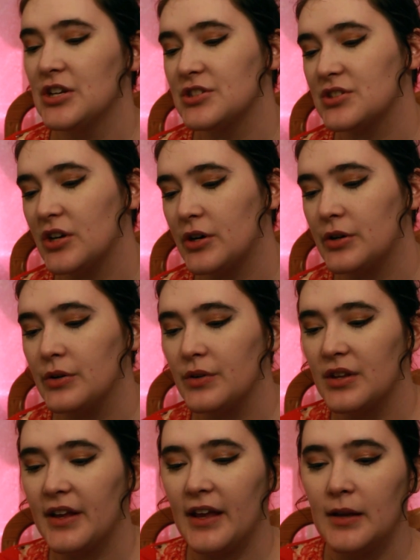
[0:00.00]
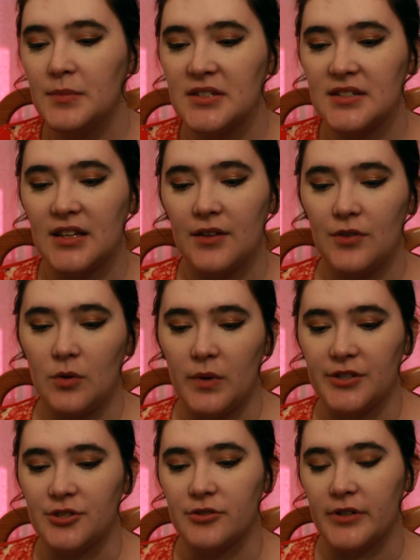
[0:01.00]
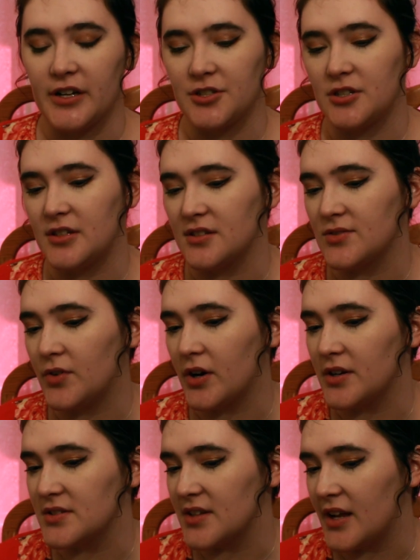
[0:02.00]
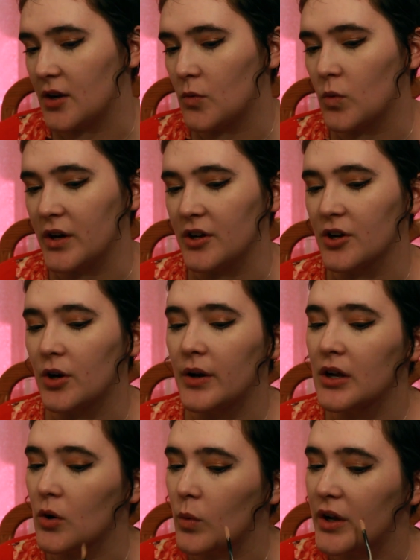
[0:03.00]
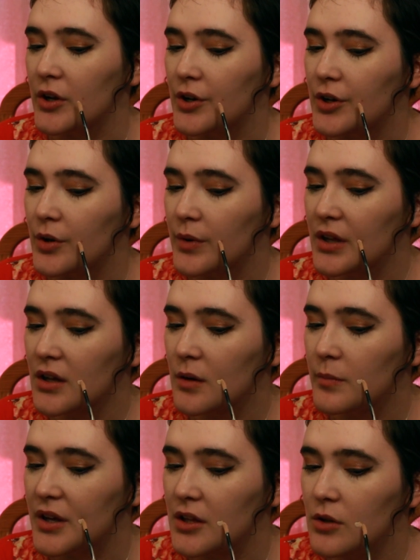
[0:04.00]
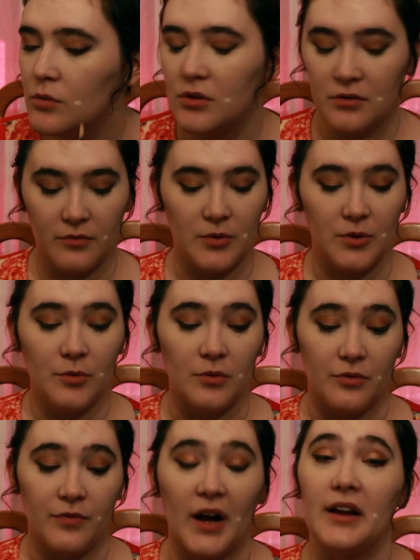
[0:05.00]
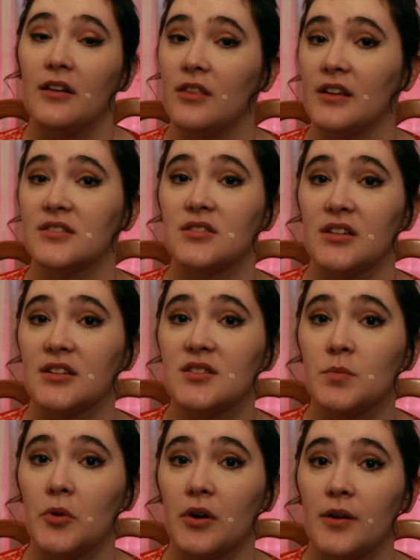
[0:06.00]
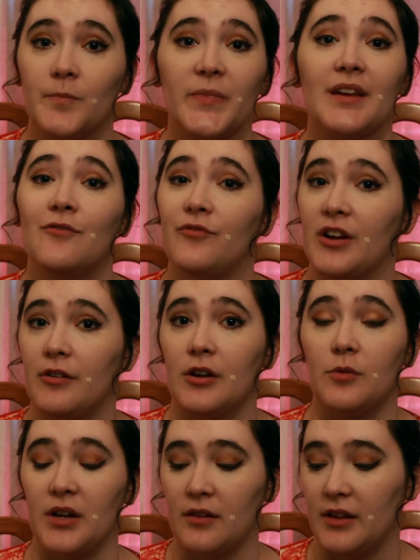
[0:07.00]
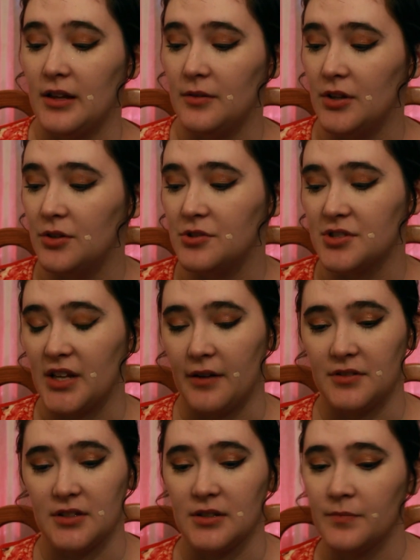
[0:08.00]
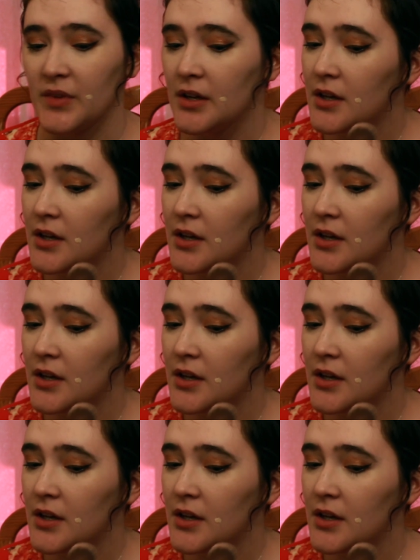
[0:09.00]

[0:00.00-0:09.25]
So the game doesn't give you much direction as far as like where you're going or what you're doing, but you will find things to explore very quickly. You just have to